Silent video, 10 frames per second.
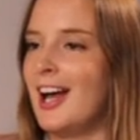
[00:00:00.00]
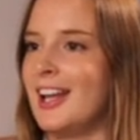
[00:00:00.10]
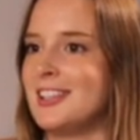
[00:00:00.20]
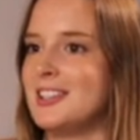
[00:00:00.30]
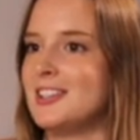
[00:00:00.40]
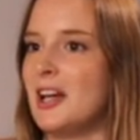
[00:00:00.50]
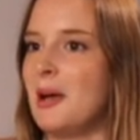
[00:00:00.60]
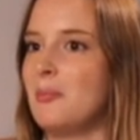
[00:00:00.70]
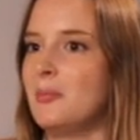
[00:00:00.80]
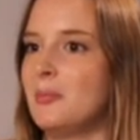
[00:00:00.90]

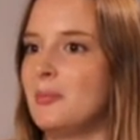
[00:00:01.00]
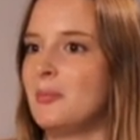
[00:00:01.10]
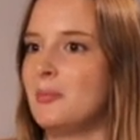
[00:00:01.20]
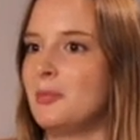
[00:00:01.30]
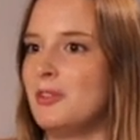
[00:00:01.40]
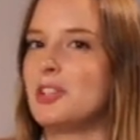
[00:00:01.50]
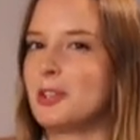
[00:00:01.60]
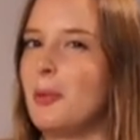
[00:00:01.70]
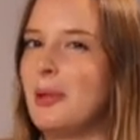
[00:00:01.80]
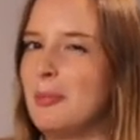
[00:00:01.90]
And you've just
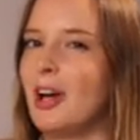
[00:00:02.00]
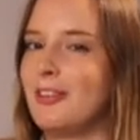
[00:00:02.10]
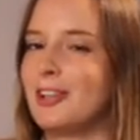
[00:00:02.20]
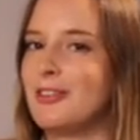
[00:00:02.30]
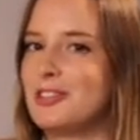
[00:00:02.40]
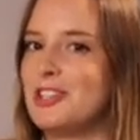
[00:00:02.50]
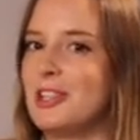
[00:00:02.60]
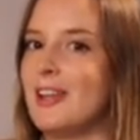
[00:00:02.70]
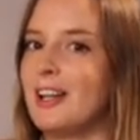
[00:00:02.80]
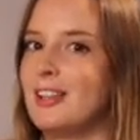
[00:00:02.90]
got to be brave enough to
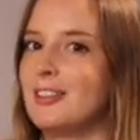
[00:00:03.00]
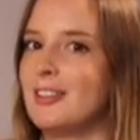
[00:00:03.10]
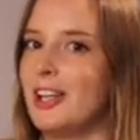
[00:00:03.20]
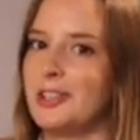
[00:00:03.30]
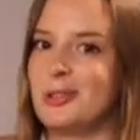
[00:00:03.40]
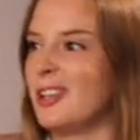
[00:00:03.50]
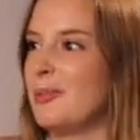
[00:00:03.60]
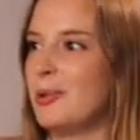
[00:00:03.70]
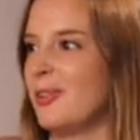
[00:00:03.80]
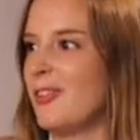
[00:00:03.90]
do that, and you'll
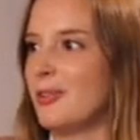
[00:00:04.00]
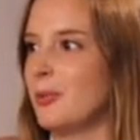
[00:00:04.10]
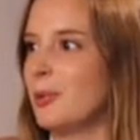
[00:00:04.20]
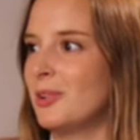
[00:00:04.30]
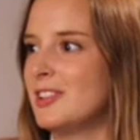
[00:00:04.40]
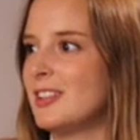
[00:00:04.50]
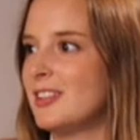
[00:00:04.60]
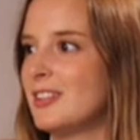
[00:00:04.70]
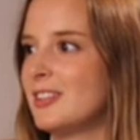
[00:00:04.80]
reap all of the rewards.